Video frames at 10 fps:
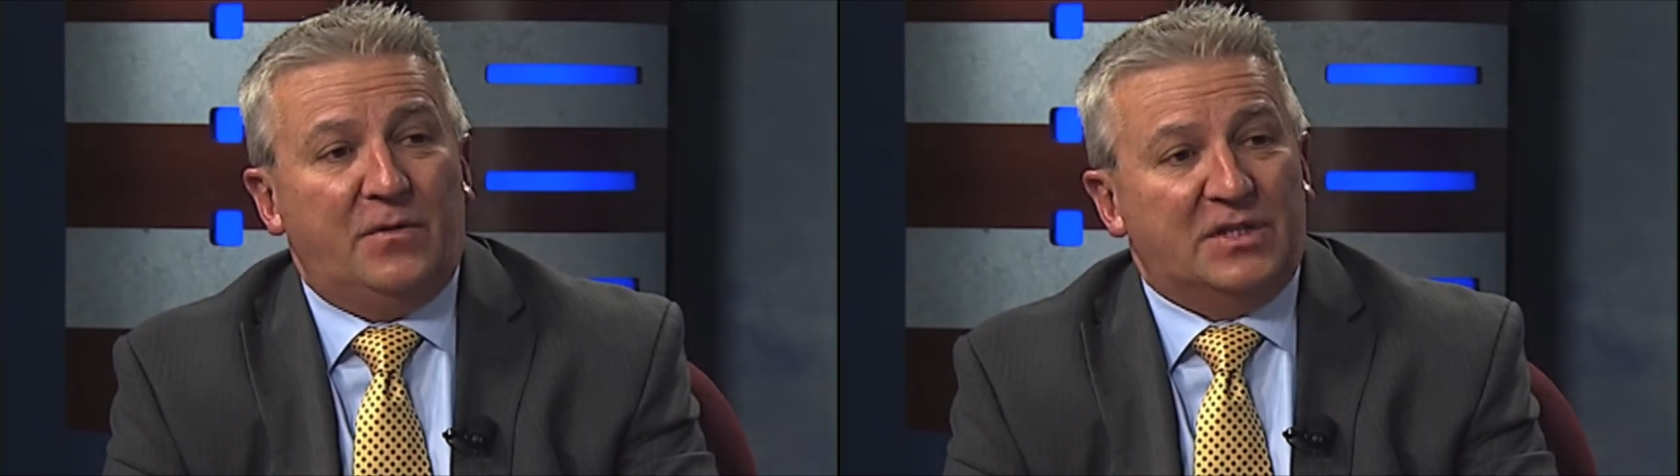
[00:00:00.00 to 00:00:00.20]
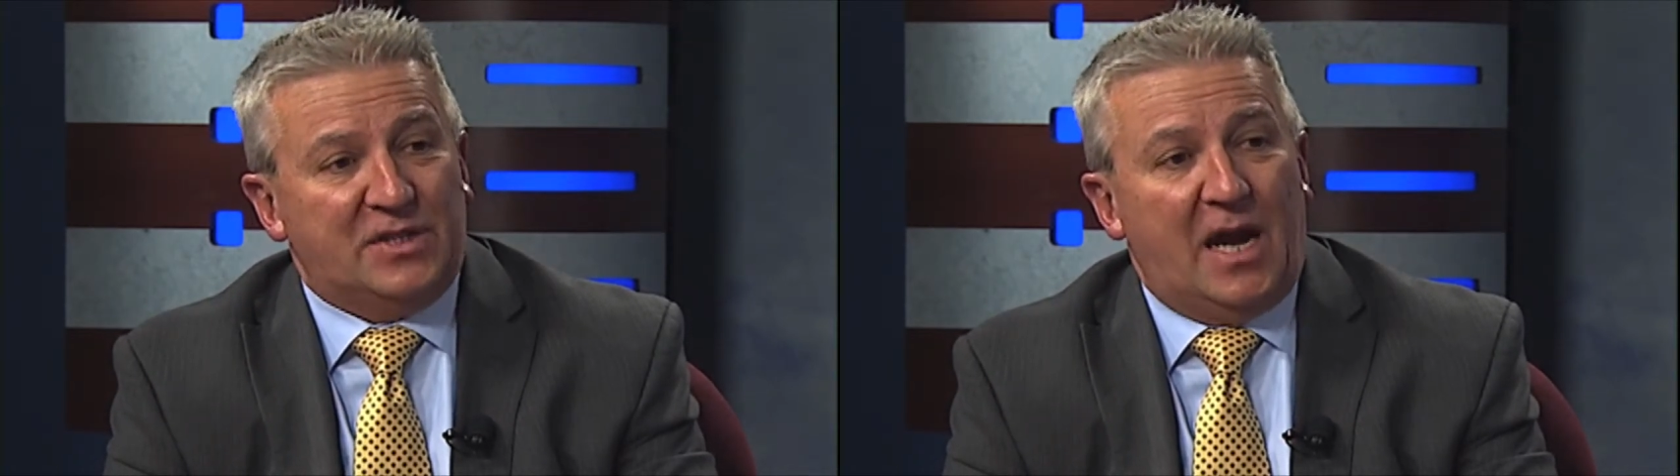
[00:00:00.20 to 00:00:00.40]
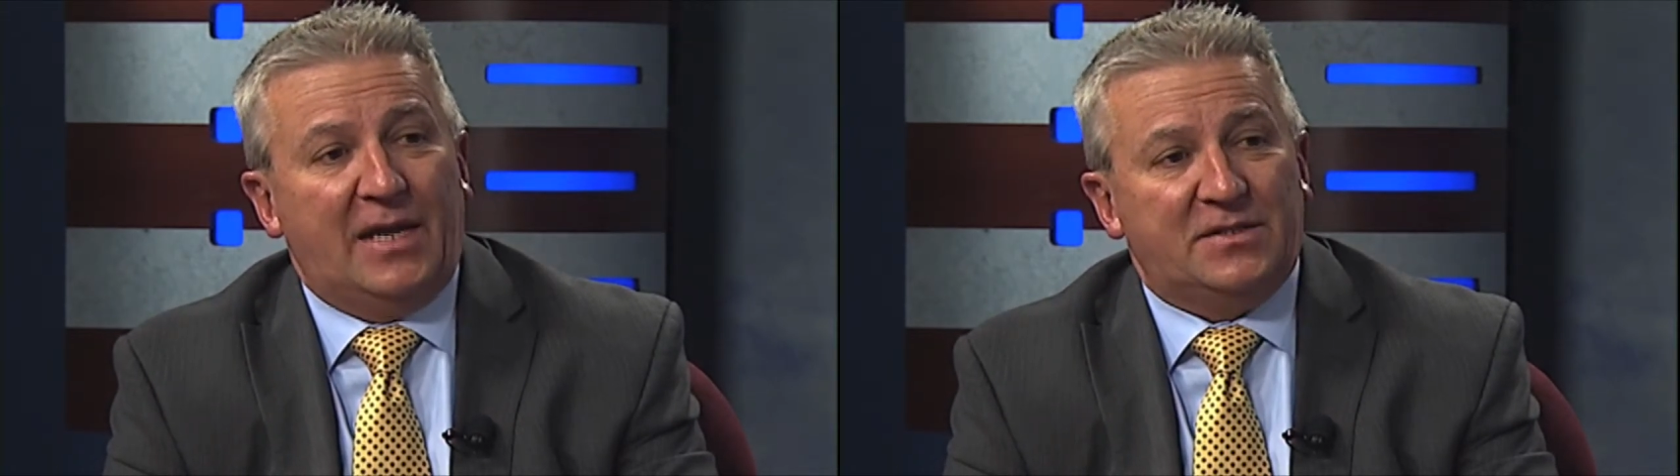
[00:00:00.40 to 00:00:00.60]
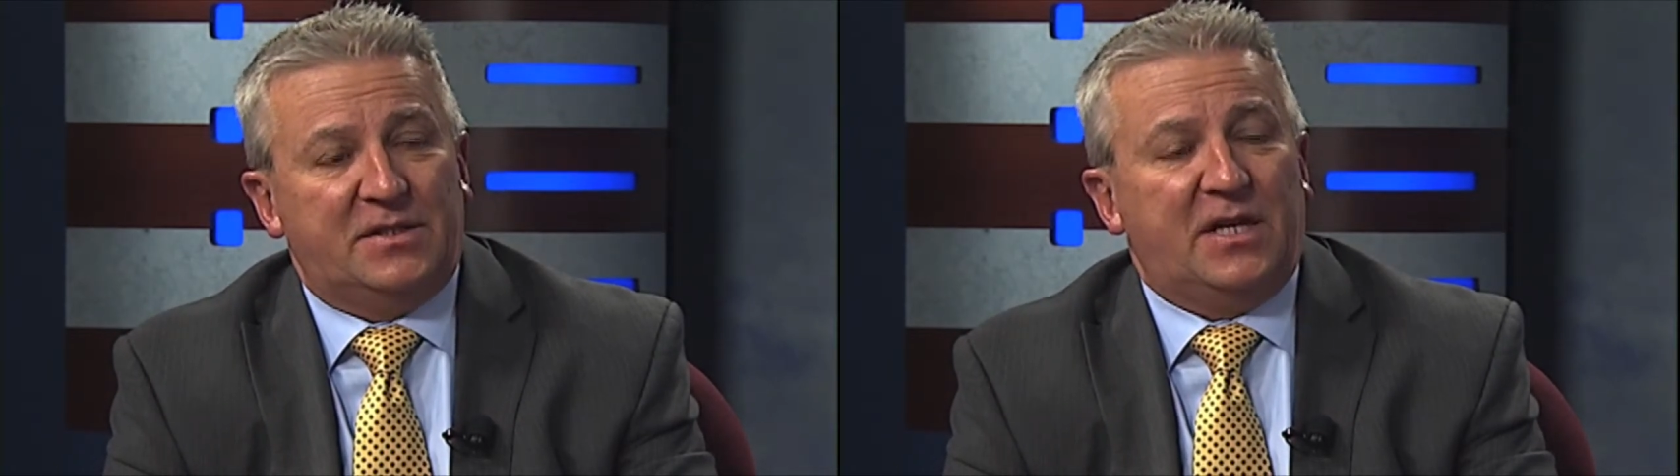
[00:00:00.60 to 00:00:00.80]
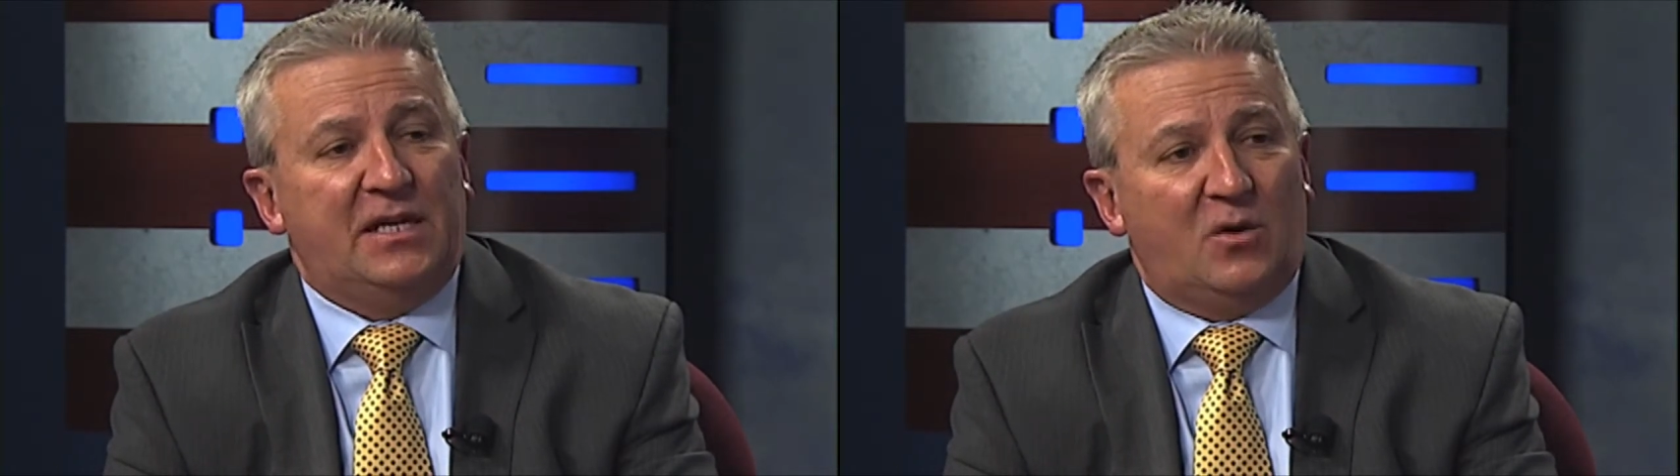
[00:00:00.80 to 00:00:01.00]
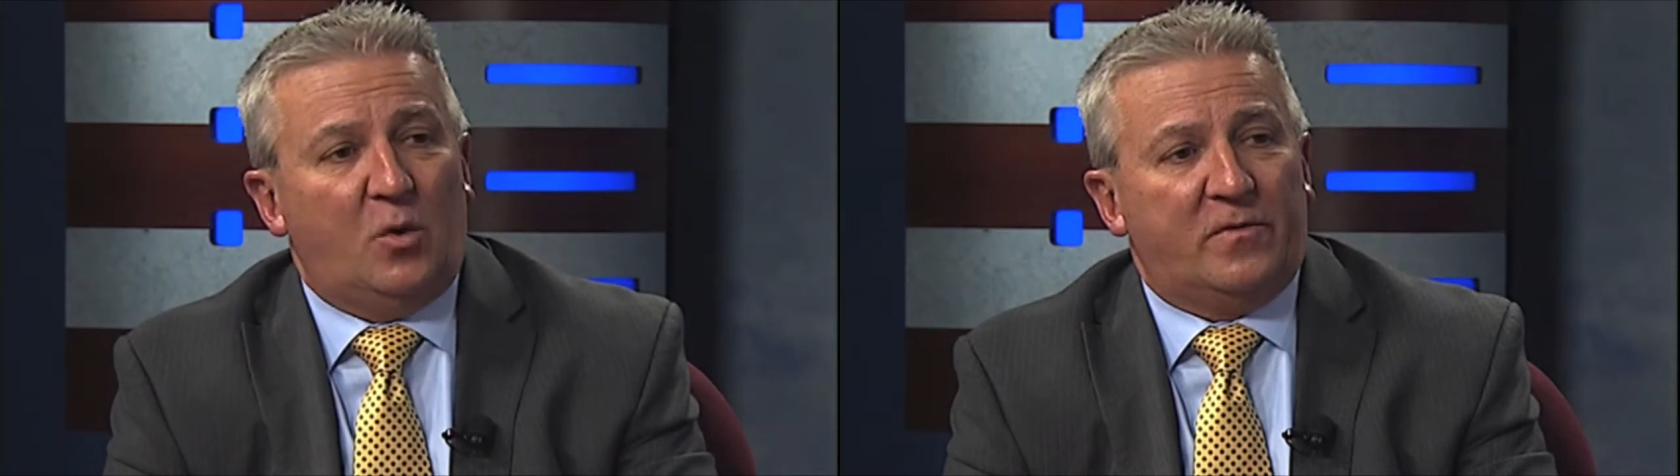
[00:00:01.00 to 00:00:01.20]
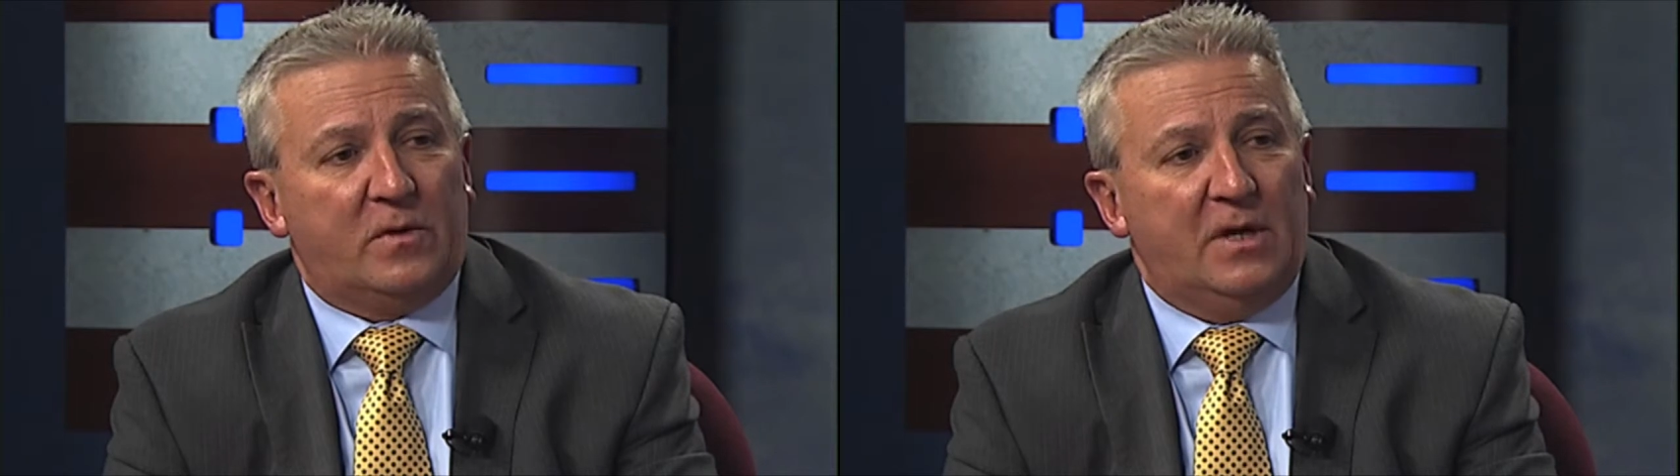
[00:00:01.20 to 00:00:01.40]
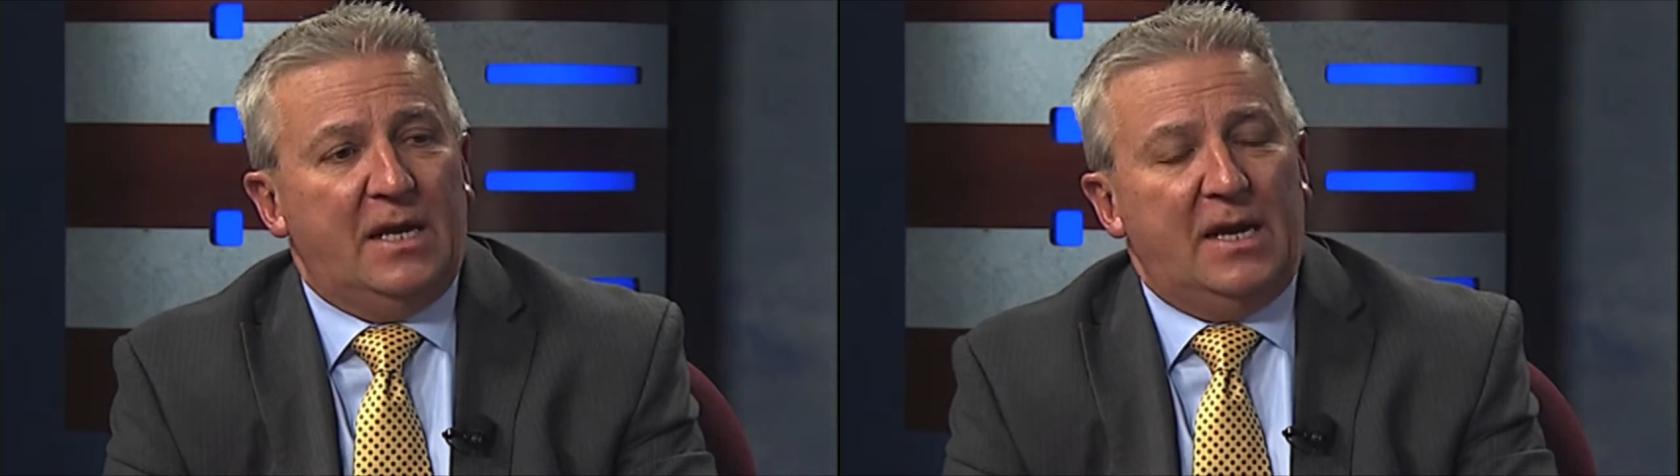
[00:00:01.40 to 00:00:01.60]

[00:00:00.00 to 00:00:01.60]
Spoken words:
the science to take over